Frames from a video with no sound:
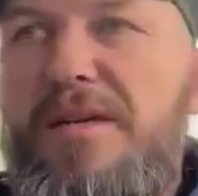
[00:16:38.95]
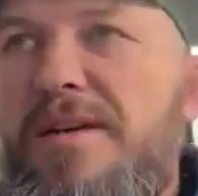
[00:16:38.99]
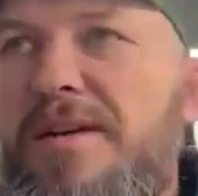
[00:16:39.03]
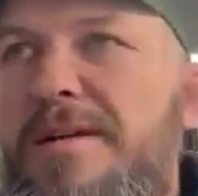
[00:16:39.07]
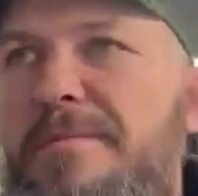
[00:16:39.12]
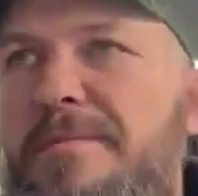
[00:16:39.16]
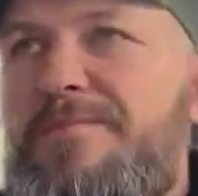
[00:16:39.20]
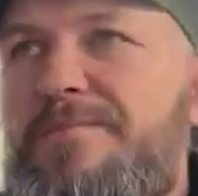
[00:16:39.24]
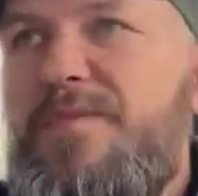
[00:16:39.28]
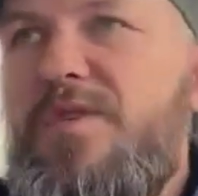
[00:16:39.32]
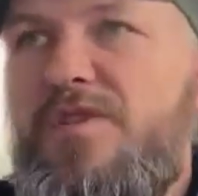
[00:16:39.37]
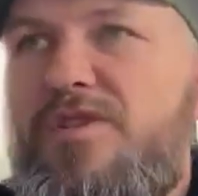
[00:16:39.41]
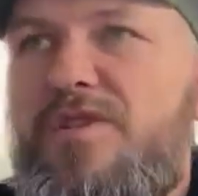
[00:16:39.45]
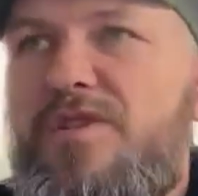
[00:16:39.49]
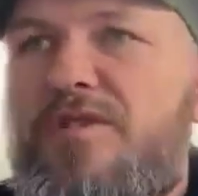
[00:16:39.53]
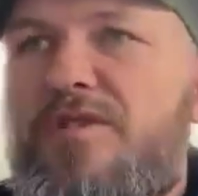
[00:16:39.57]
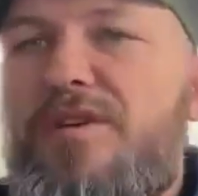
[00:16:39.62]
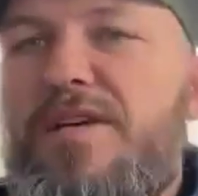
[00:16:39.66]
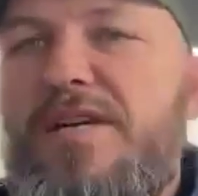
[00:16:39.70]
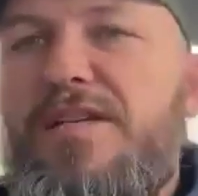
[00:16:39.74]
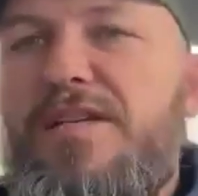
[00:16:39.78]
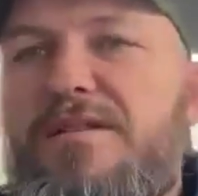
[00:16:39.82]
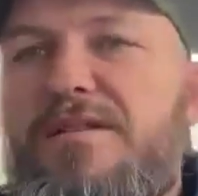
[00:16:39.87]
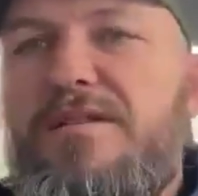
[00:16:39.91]
to
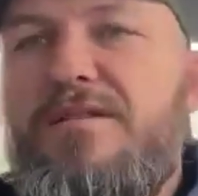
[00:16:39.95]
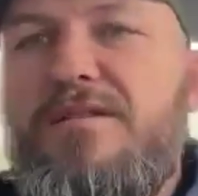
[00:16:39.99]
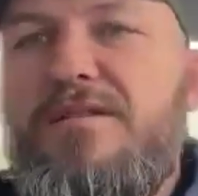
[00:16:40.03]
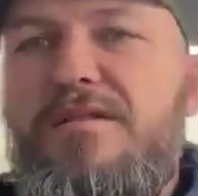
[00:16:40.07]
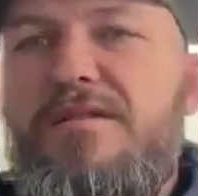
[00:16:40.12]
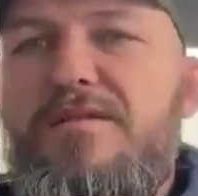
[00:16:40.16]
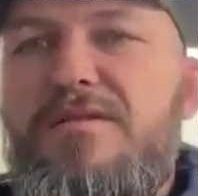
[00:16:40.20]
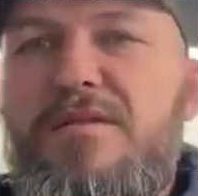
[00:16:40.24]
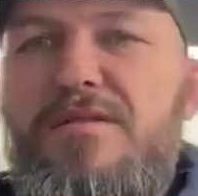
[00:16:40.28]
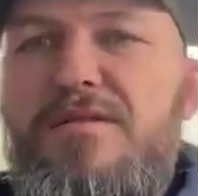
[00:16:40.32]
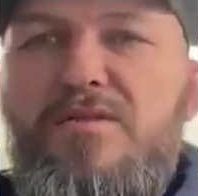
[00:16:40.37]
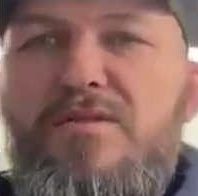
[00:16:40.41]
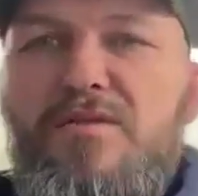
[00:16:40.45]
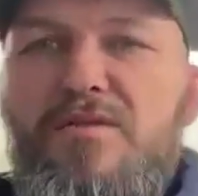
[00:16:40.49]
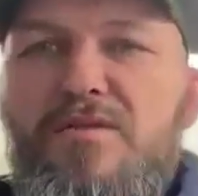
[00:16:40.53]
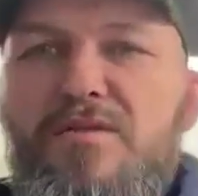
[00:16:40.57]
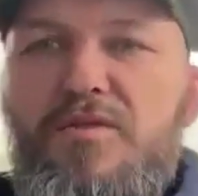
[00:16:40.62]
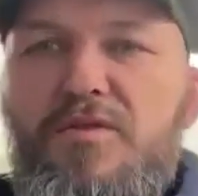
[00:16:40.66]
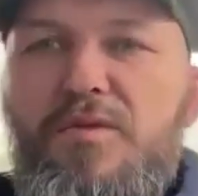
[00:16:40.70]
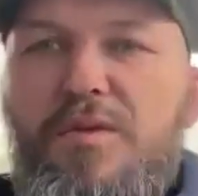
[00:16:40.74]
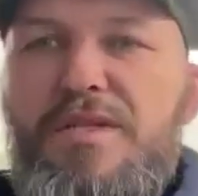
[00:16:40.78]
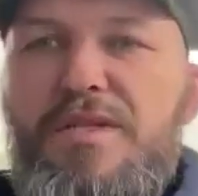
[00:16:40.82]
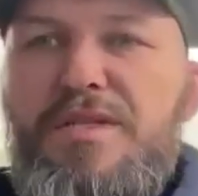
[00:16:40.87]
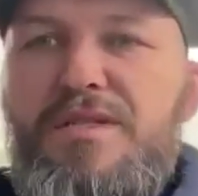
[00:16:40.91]
showcase the skills that North
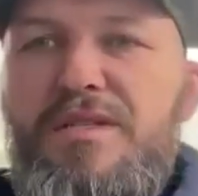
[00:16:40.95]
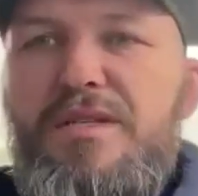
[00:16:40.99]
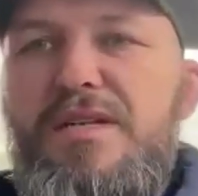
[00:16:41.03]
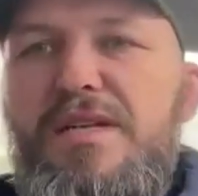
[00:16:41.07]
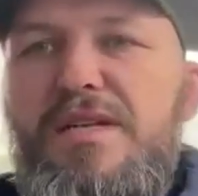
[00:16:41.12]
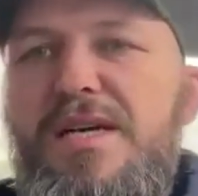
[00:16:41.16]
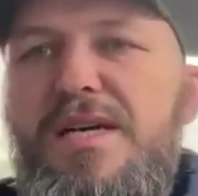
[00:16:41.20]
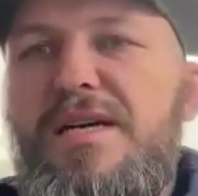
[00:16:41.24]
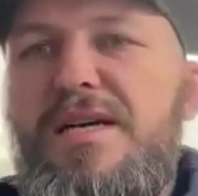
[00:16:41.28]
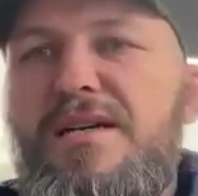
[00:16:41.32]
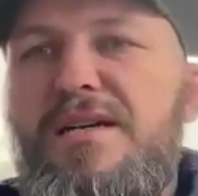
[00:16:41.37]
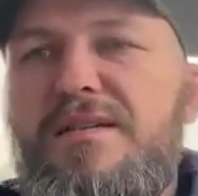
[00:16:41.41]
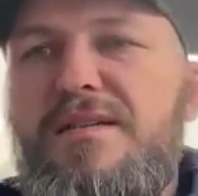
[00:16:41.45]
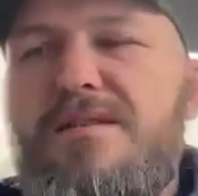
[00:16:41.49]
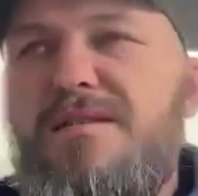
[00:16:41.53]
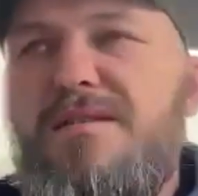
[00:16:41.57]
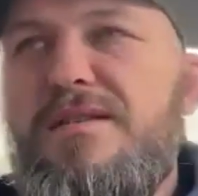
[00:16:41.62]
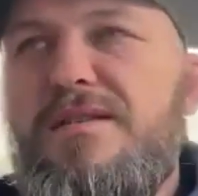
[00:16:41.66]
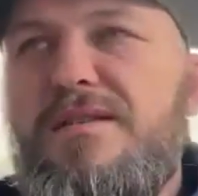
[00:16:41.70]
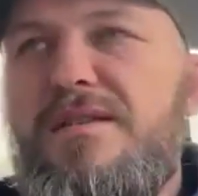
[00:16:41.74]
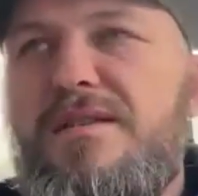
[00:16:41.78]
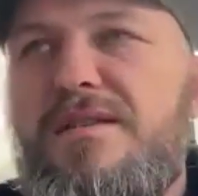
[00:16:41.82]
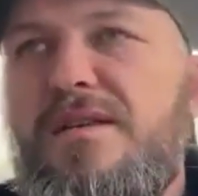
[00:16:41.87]
Queensland has.